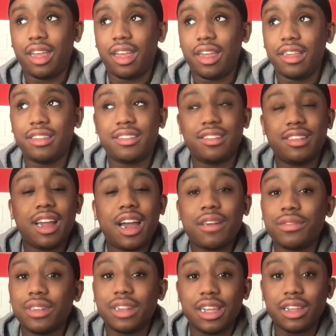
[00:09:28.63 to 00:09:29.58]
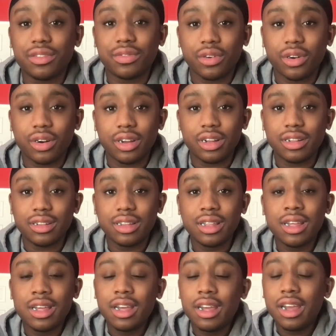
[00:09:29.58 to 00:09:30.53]
It's not really his fault.
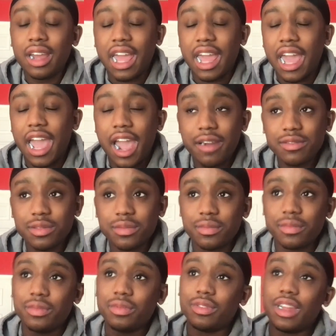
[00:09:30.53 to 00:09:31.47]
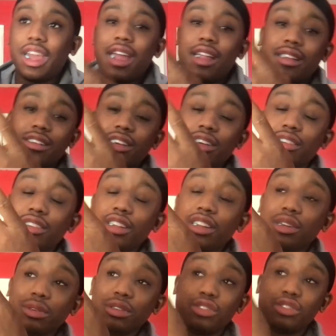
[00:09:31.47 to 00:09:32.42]
They're
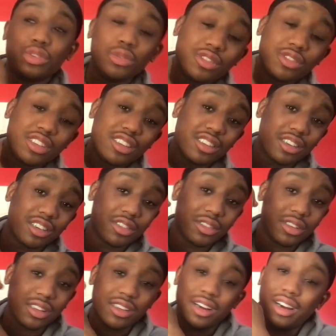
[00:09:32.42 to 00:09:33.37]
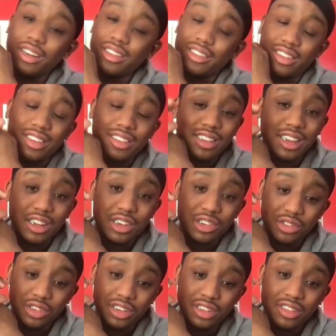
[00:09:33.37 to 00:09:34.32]
dealing with 2 season
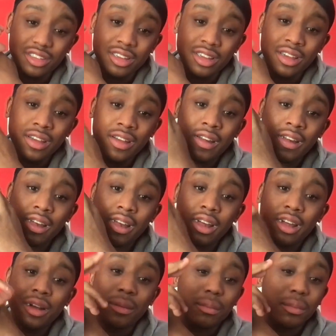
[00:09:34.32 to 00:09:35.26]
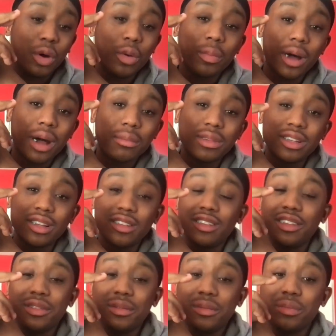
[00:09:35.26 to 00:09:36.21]
injuries. Mo Bamba
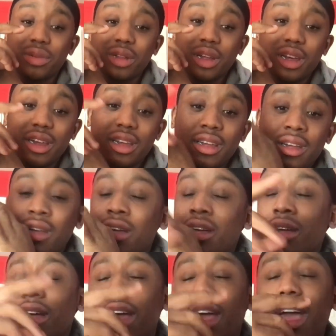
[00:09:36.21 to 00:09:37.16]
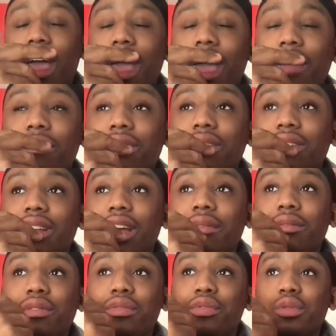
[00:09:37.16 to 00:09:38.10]
doesn't even play.
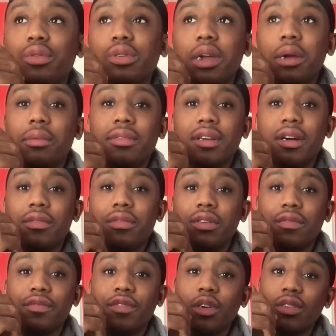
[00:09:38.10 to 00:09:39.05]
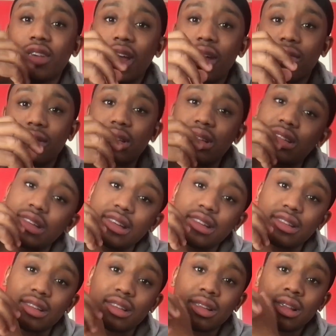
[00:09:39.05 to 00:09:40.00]
Evan Fournier was out for the first half of the
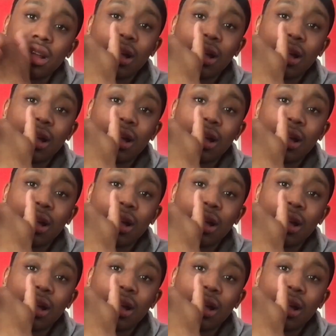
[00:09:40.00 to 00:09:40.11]
season.